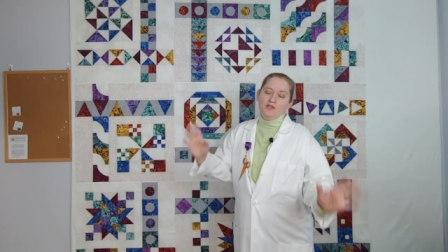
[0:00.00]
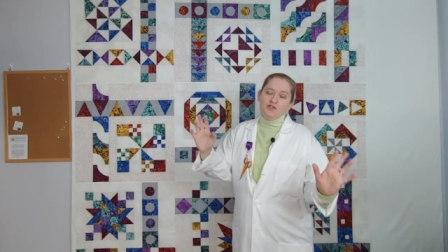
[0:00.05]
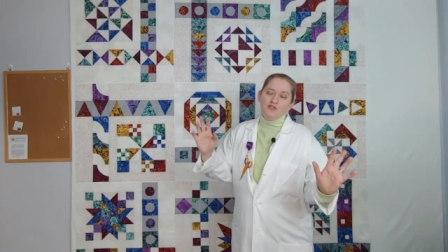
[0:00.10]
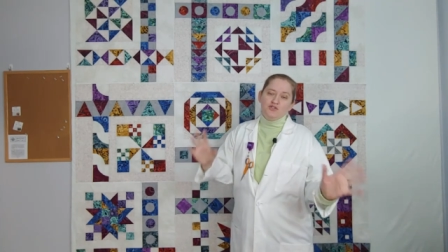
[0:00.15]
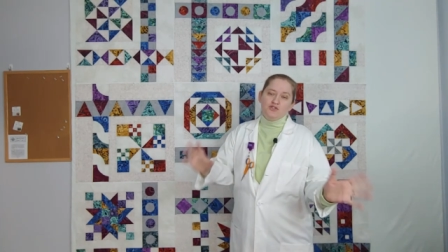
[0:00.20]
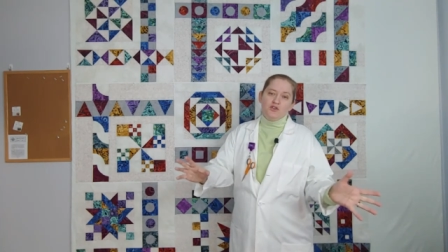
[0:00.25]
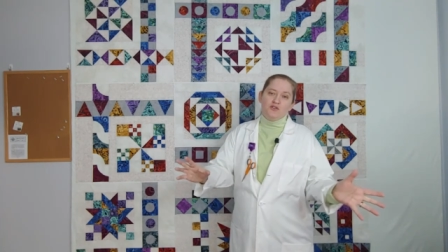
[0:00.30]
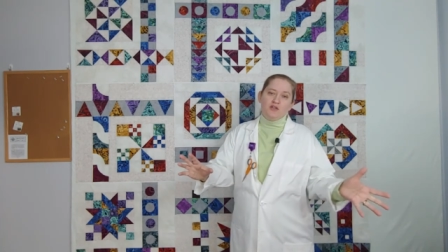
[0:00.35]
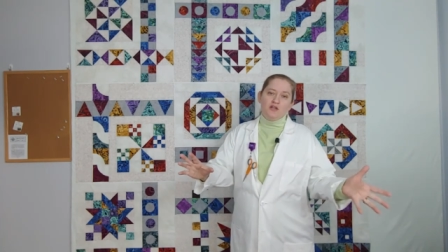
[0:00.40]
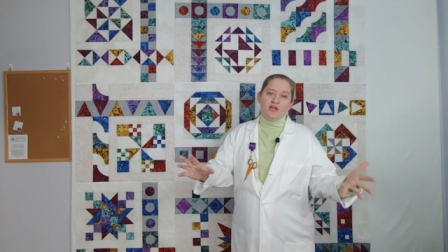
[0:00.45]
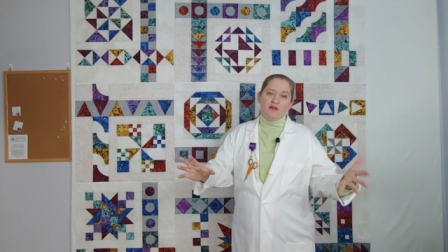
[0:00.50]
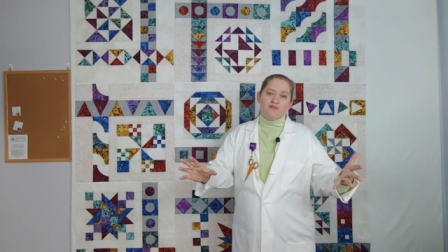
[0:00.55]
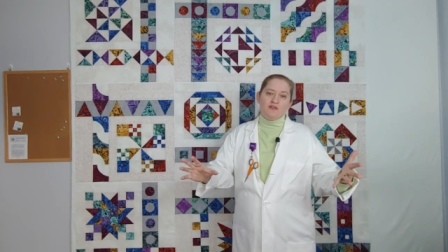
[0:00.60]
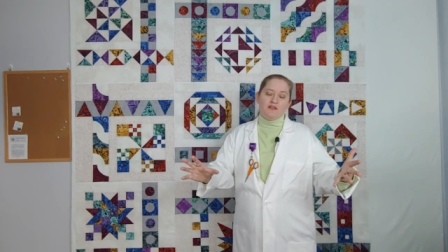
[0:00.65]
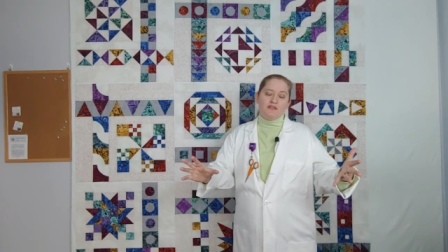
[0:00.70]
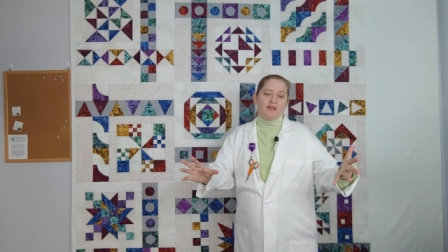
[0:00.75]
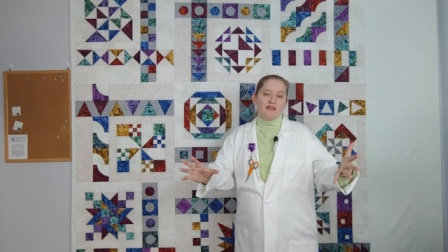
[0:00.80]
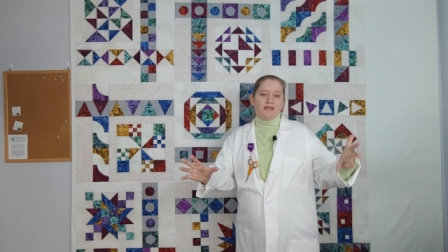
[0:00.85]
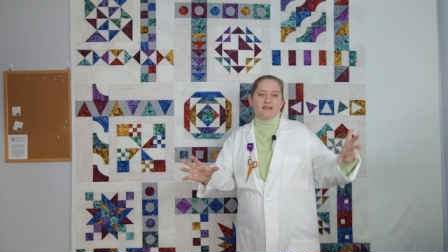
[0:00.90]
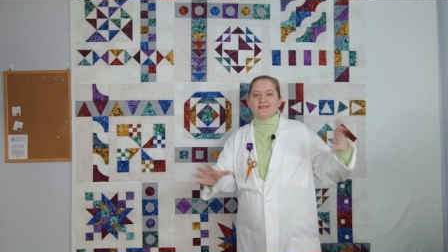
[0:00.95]
so that
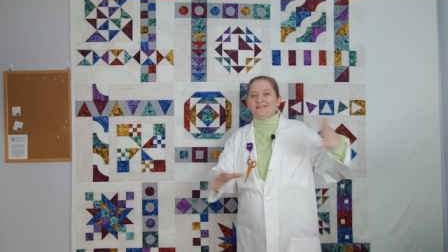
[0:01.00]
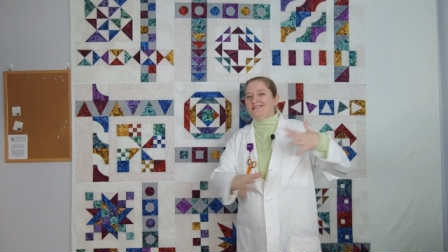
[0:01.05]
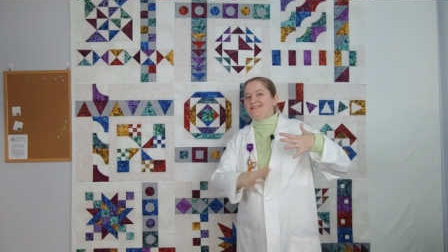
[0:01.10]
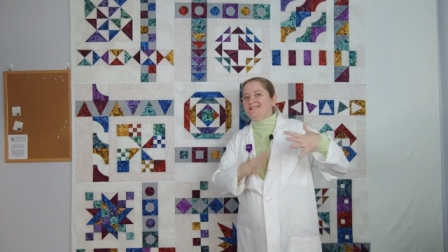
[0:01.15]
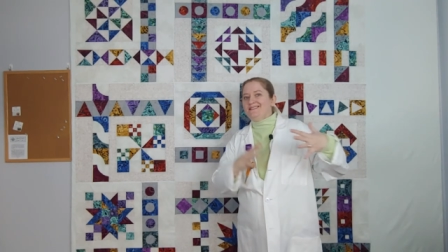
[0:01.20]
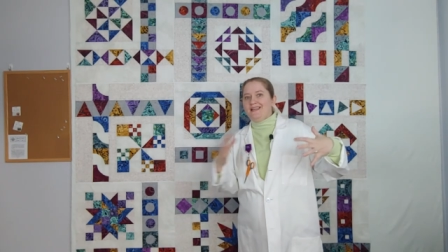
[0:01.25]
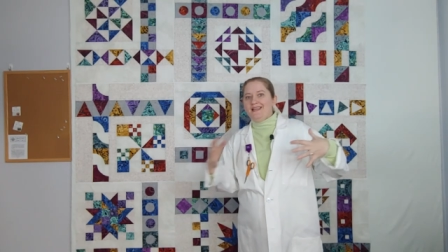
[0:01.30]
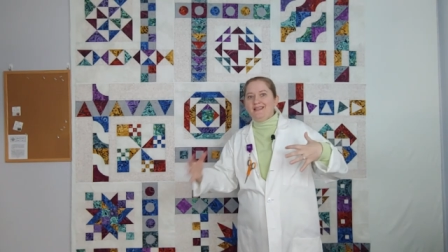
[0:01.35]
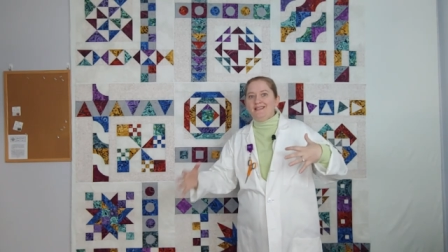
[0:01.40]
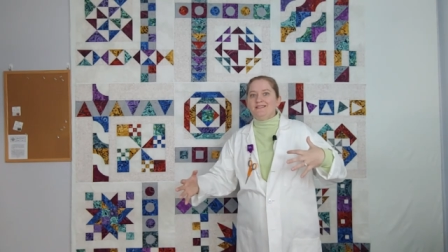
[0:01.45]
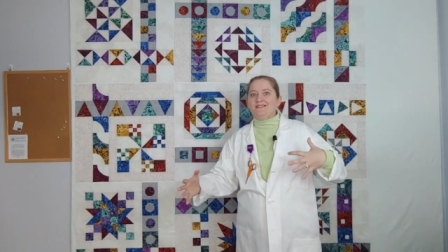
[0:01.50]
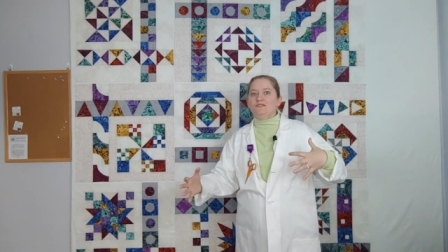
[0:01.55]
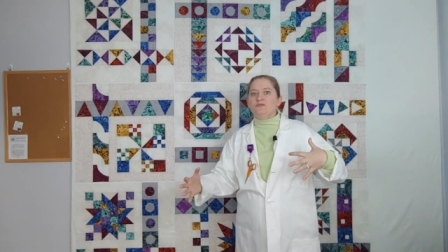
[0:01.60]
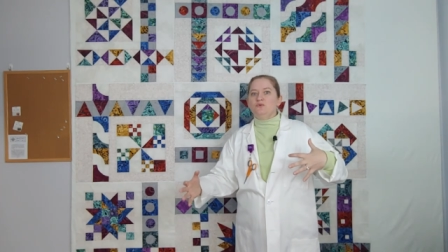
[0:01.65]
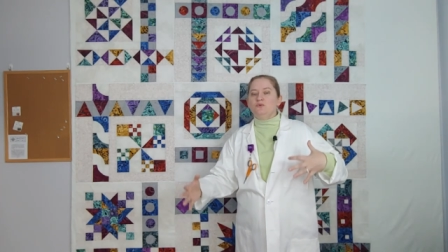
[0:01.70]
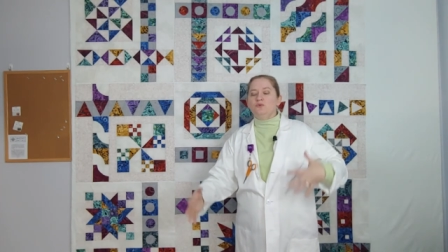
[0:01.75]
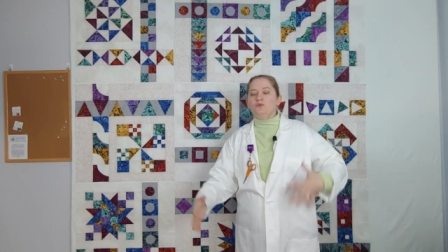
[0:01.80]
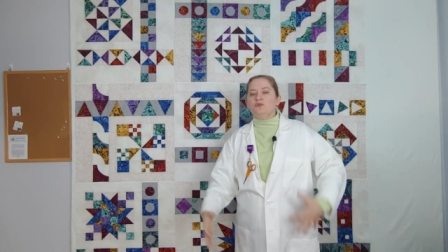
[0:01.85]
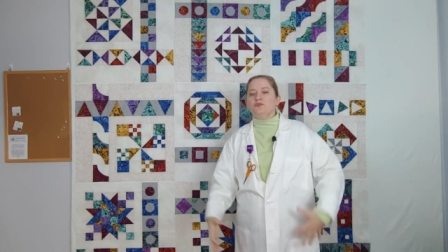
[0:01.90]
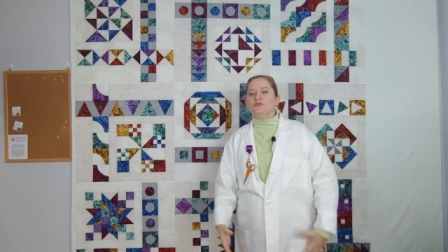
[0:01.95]
everything stays in
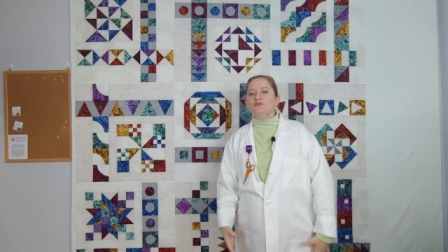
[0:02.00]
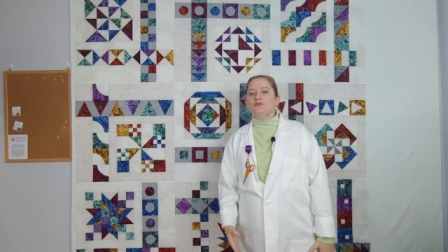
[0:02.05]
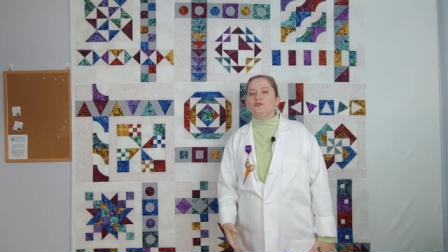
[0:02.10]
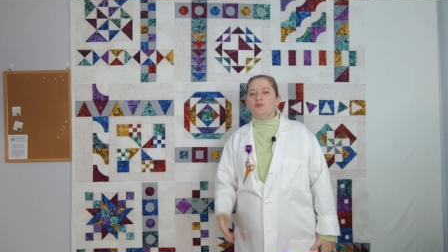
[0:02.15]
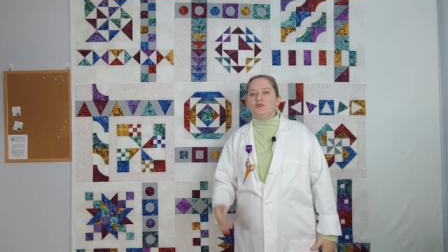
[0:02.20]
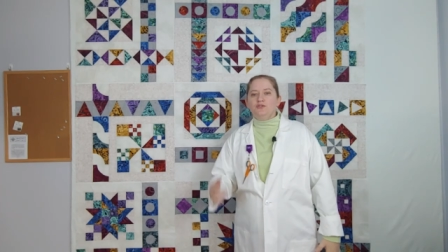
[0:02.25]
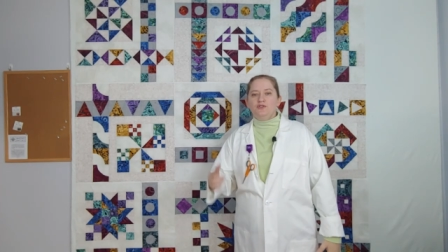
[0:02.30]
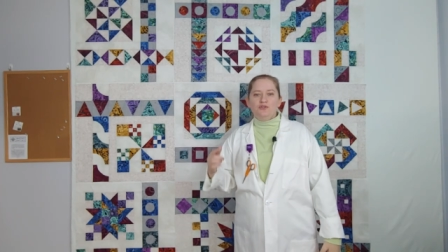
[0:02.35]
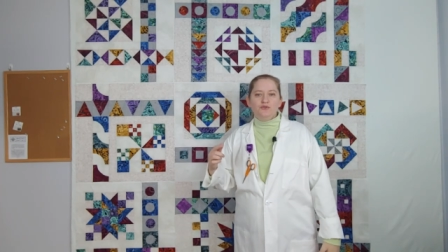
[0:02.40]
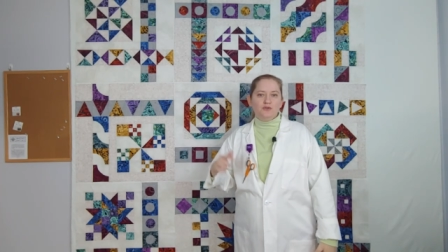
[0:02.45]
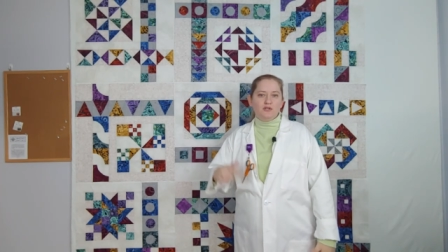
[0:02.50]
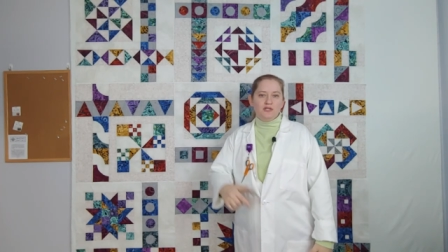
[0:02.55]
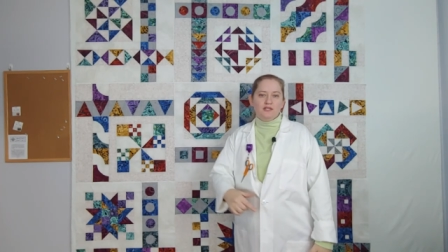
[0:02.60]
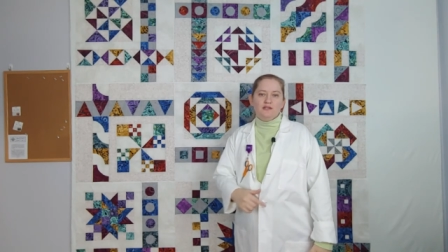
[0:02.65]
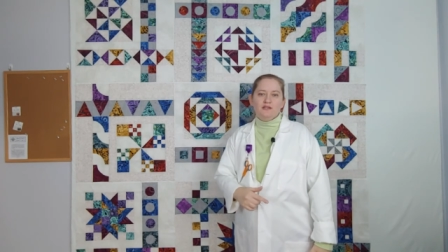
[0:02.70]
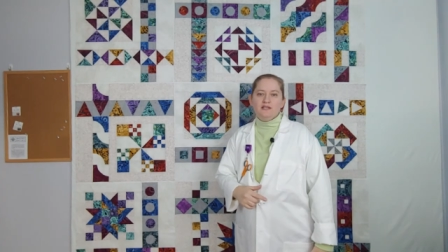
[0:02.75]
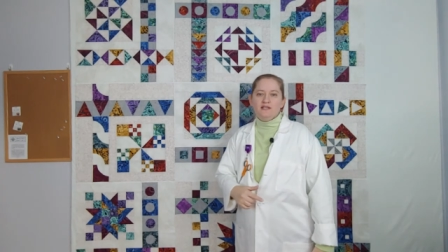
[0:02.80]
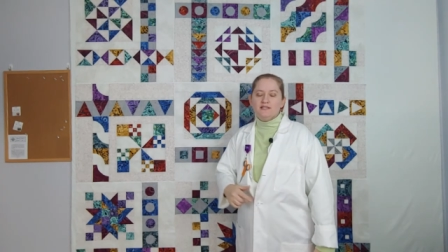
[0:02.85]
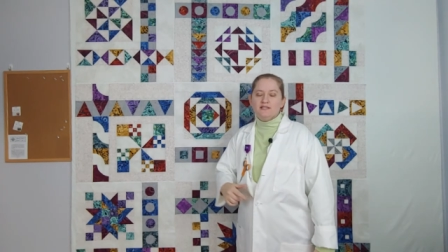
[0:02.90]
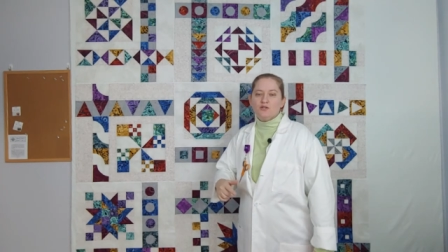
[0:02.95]
order and you
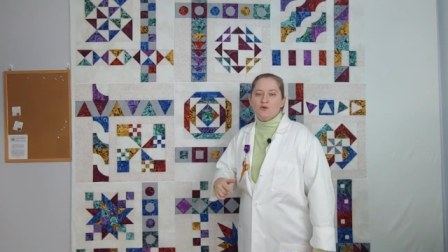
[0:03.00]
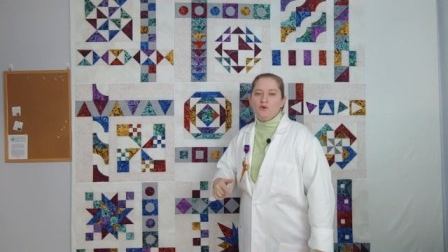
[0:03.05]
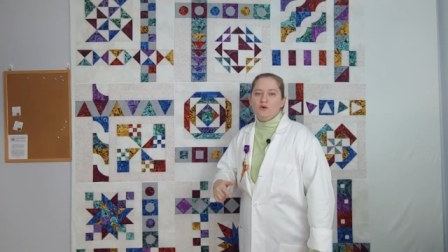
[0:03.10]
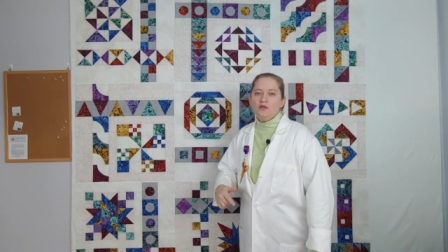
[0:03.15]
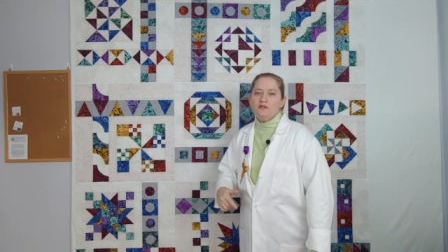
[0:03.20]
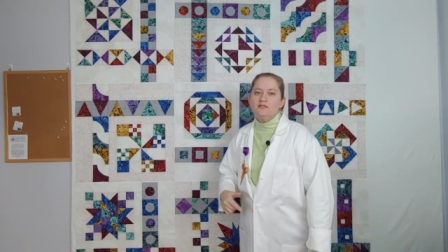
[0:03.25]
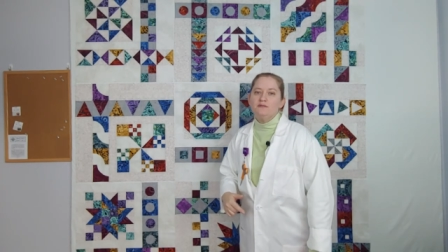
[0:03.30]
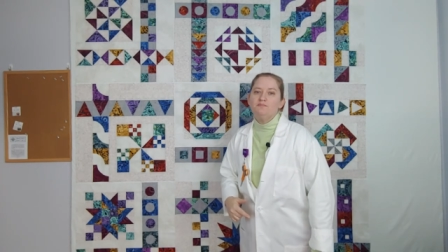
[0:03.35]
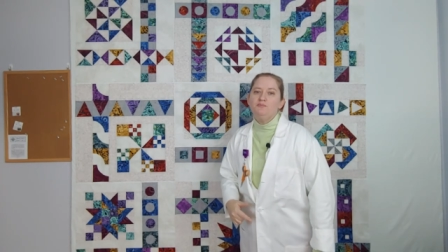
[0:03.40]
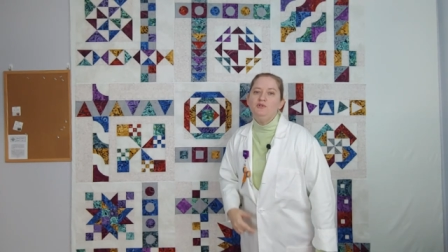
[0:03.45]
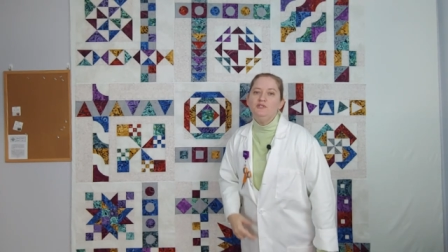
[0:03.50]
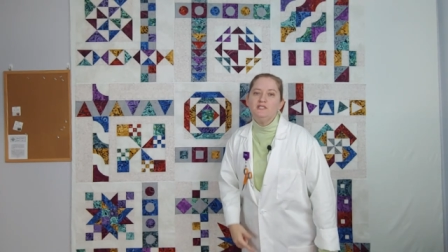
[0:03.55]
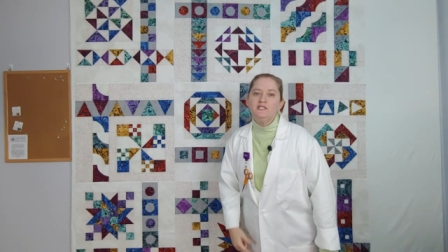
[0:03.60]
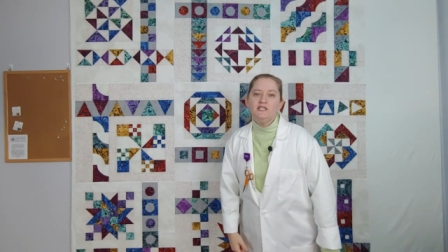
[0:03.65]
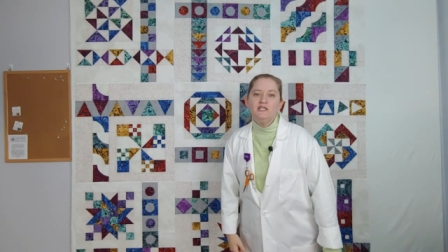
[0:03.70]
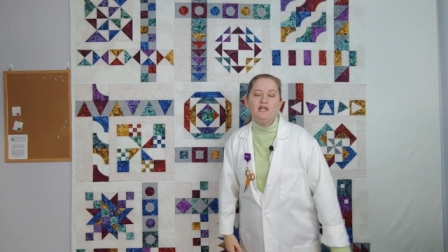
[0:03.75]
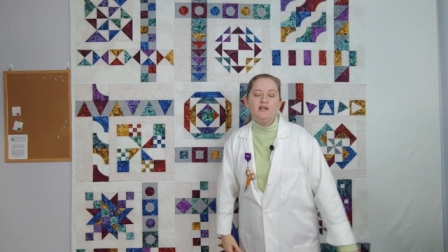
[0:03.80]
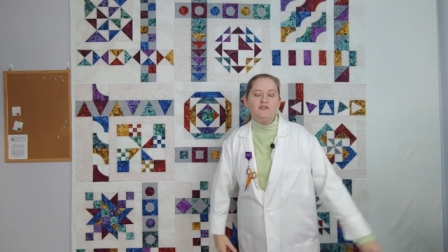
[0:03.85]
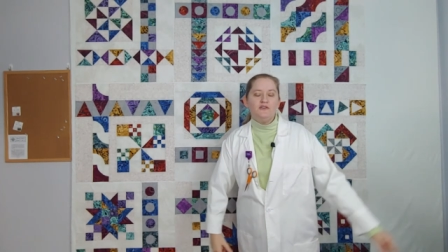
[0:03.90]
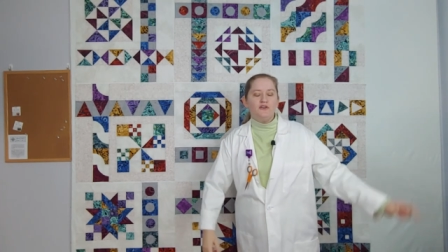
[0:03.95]
get this quilt put
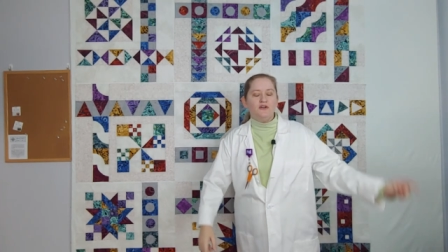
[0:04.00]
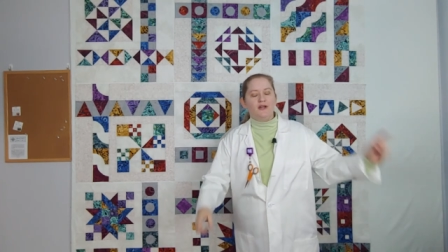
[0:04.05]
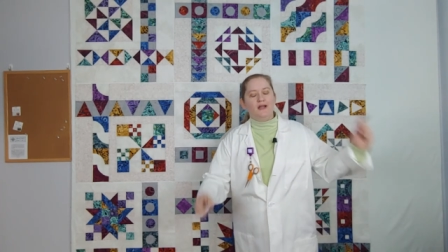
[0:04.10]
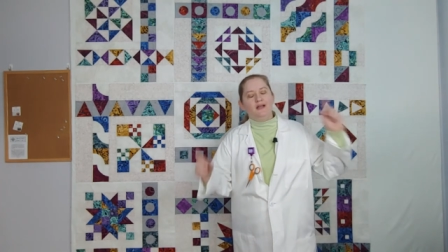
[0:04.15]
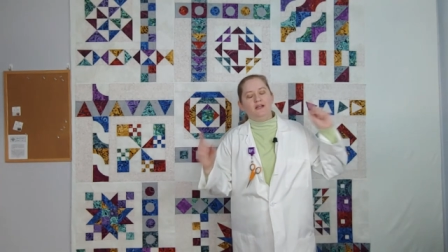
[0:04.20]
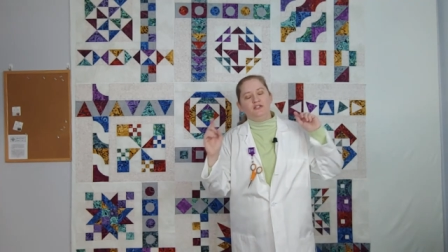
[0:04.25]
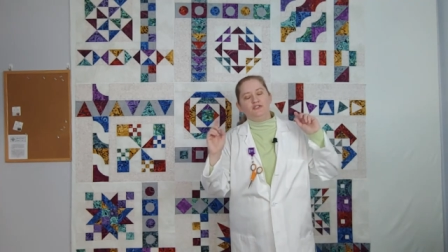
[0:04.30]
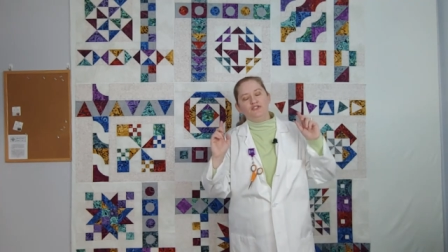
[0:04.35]
together